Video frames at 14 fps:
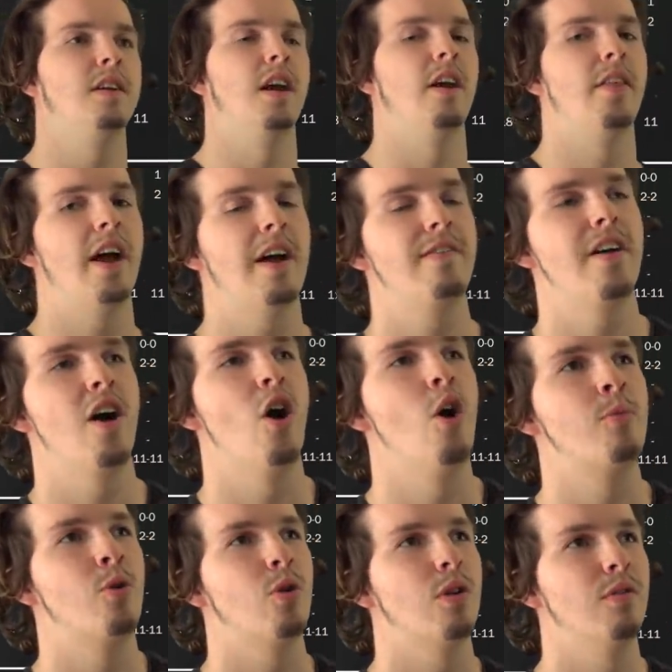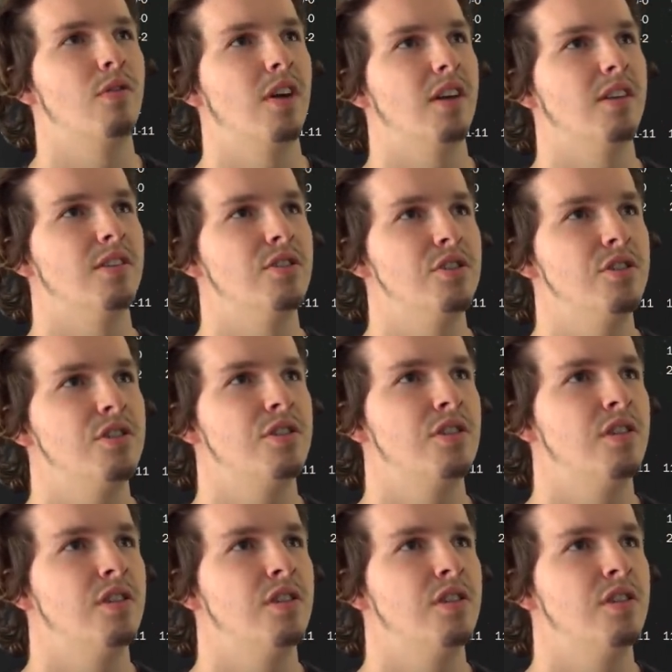Yeah, they had that home court advantage.